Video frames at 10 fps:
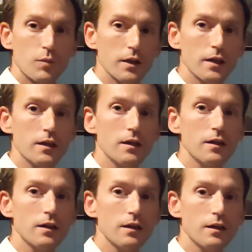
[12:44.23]

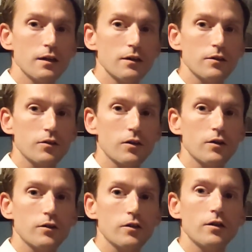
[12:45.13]
Please
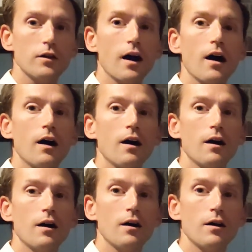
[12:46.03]
search your
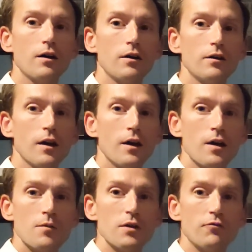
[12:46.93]

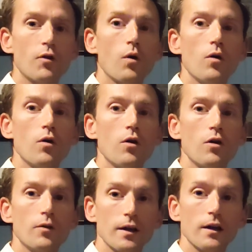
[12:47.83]
heart
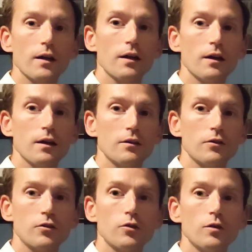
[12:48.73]
before
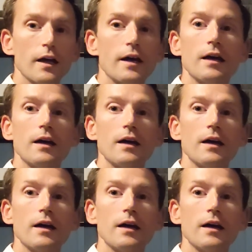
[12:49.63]
it's too late.